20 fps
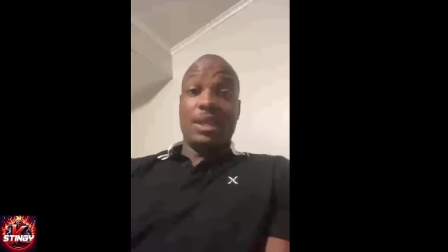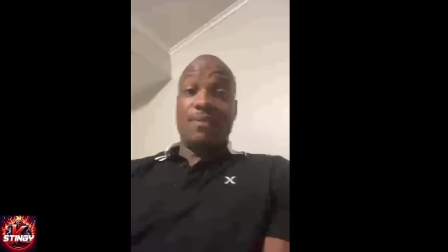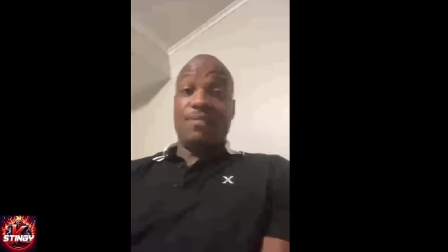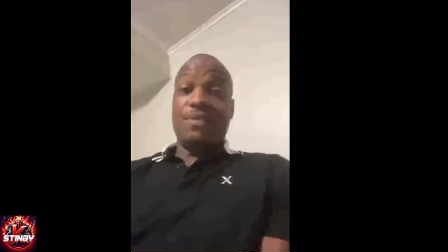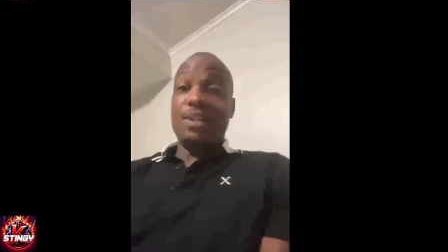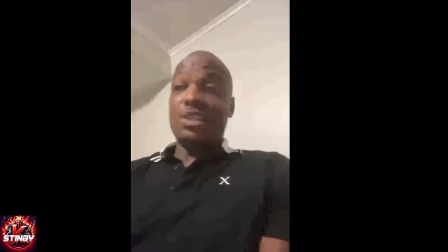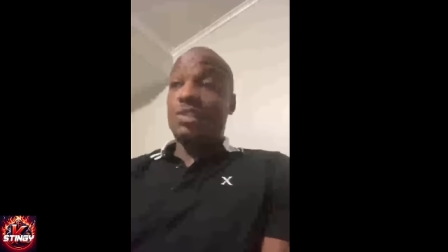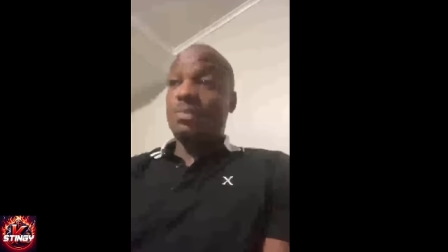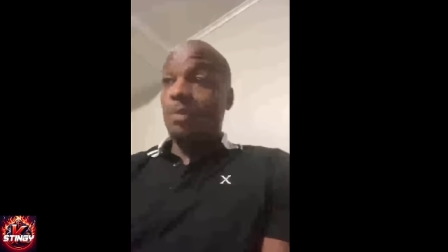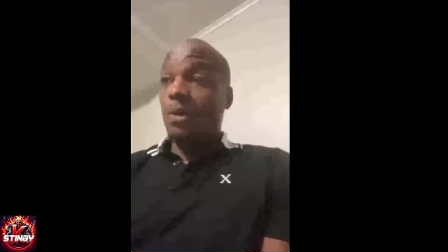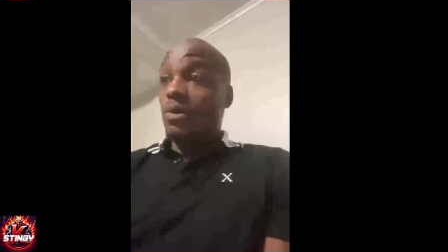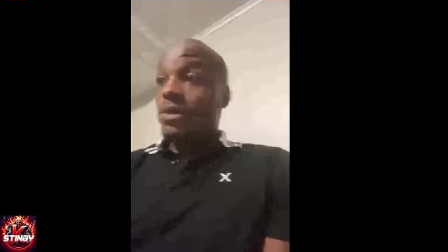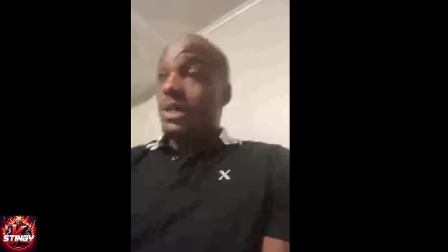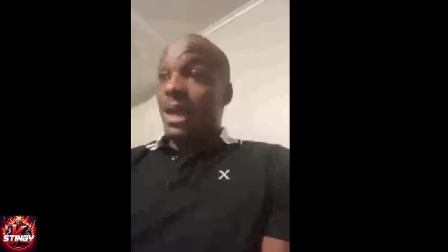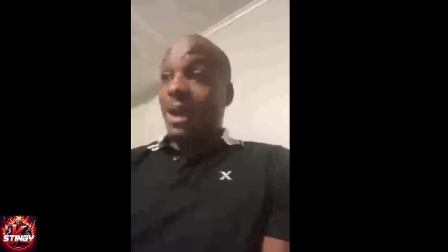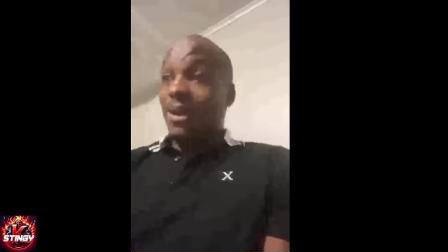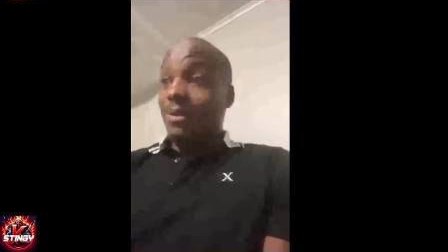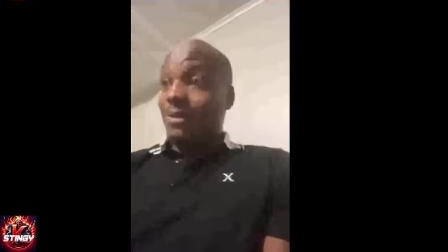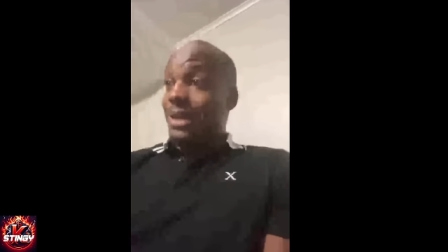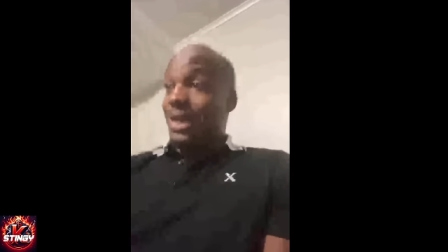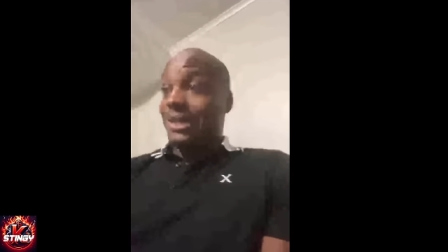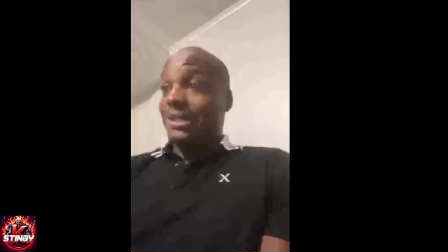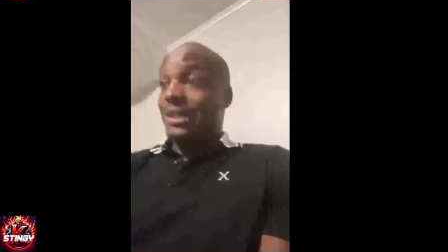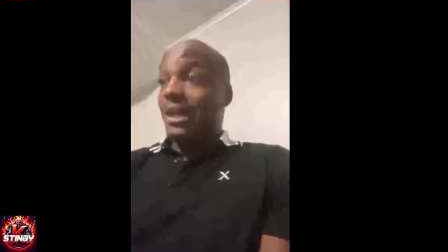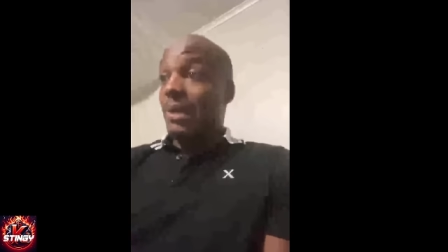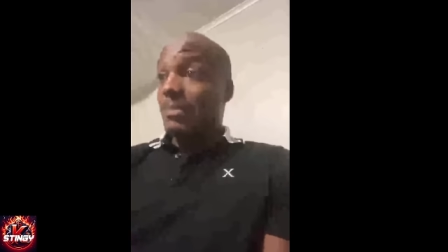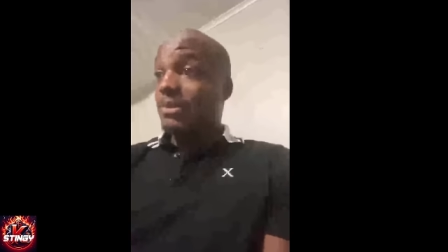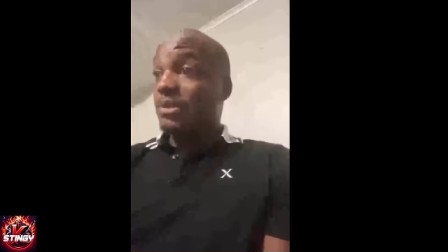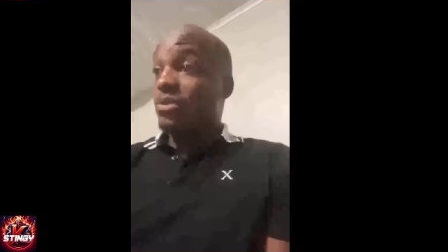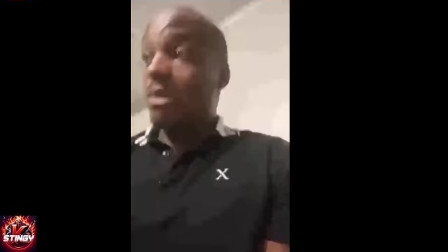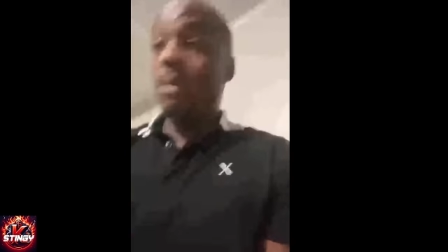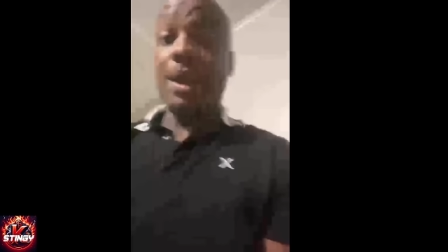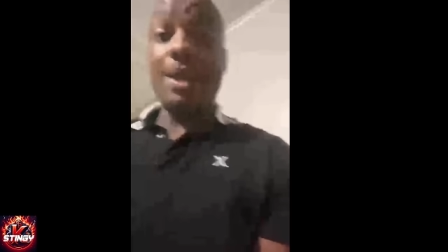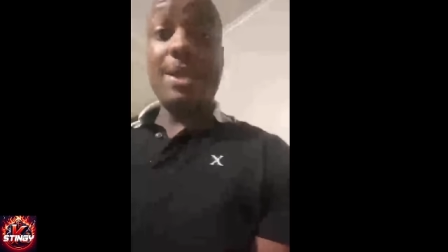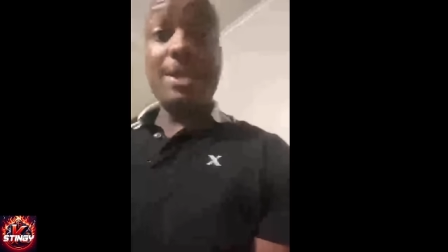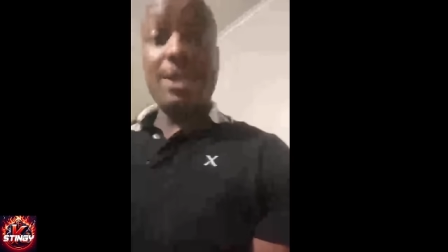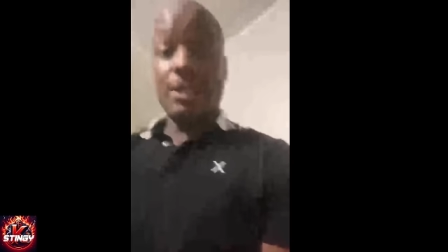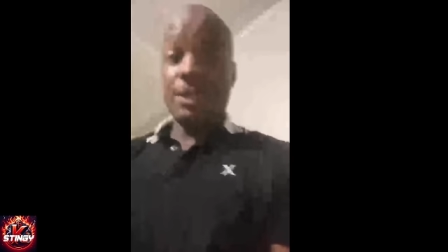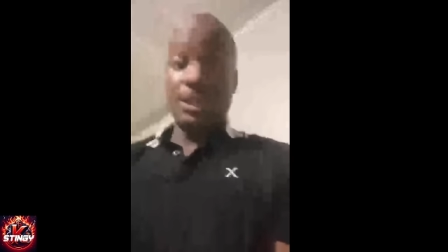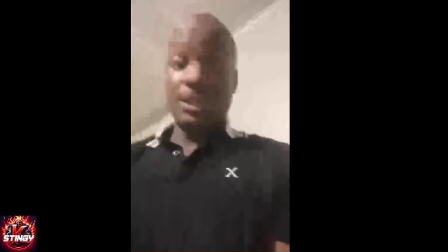If it's smoke, y'all got an opportunity
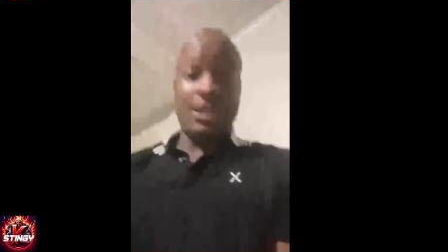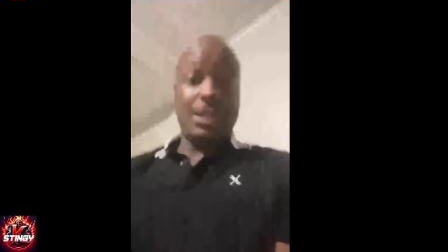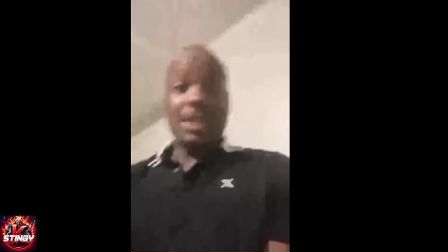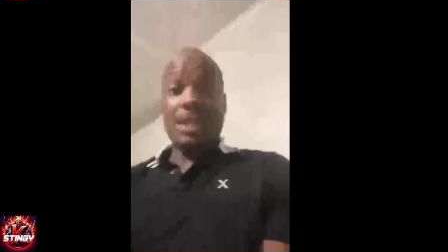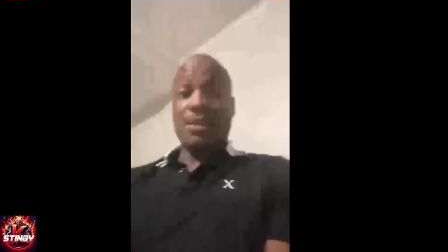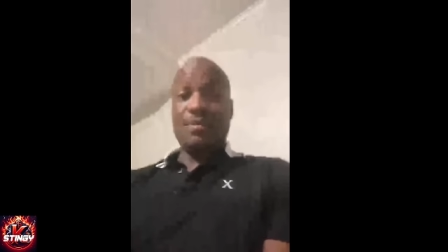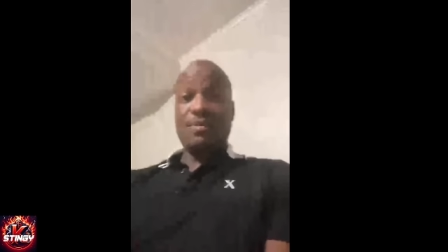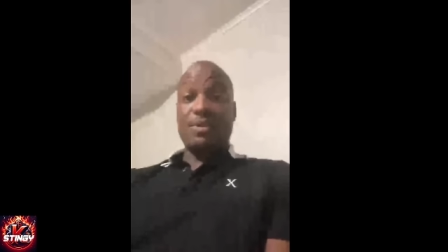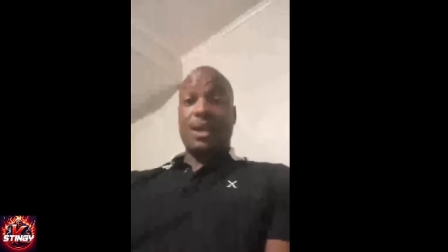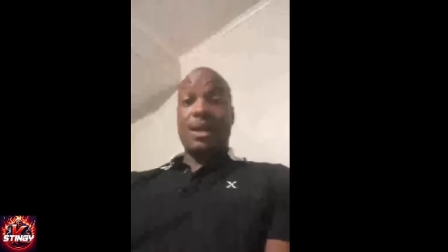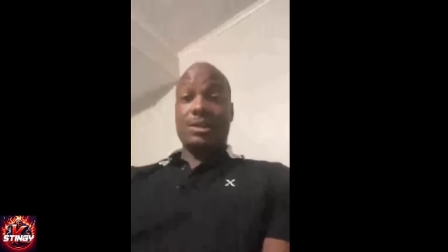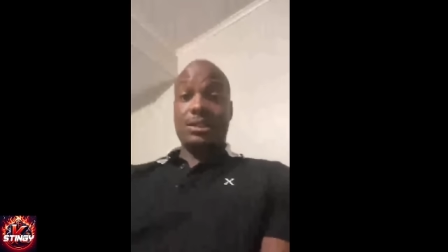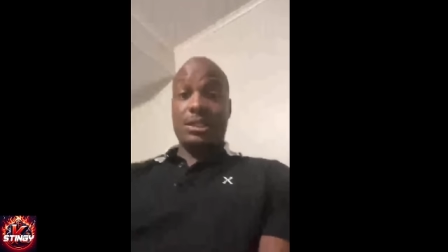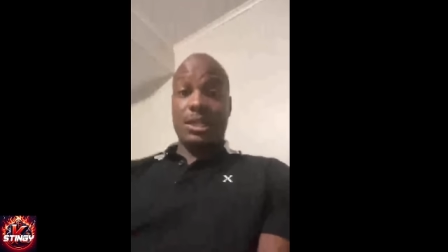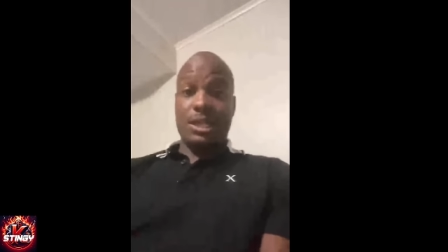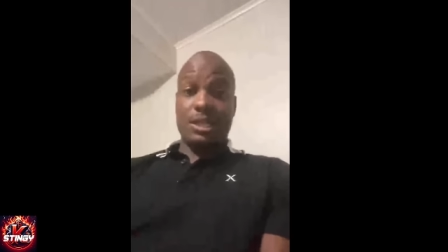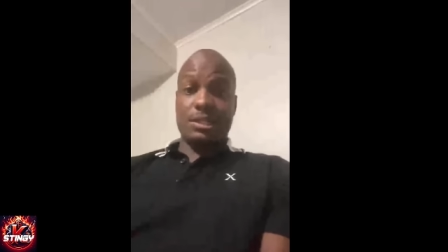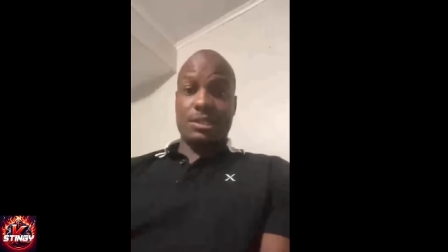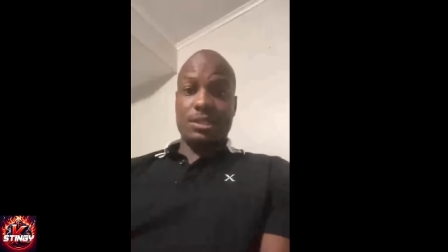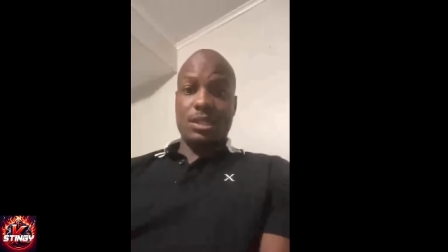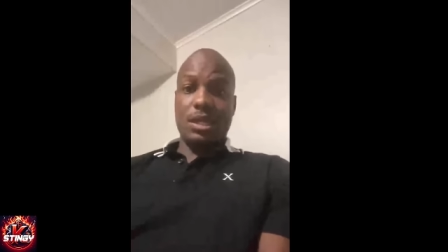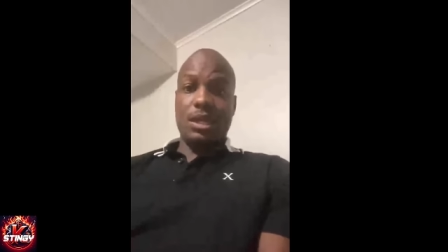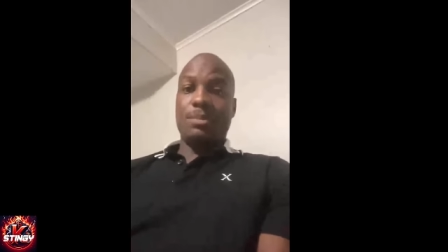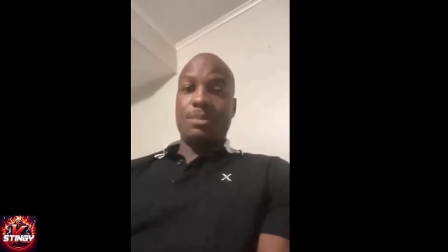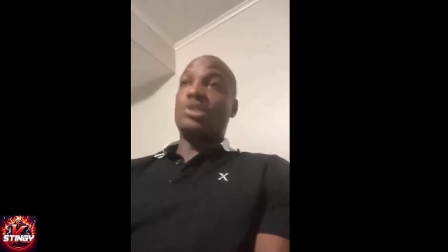right now to get it off y'all chest.